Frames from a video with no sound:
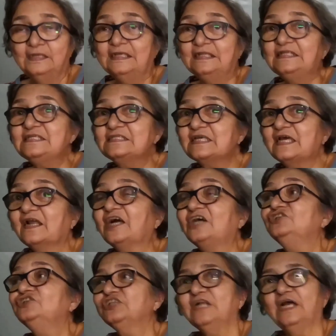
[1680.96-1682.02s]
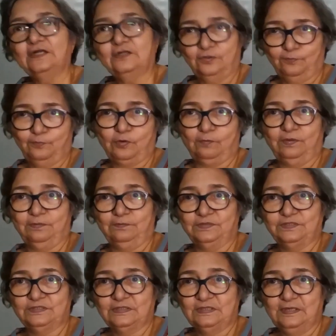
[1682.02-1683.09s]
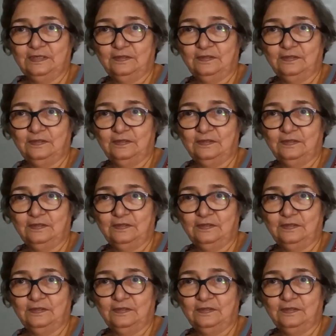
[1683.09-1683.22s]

These are congenital problems.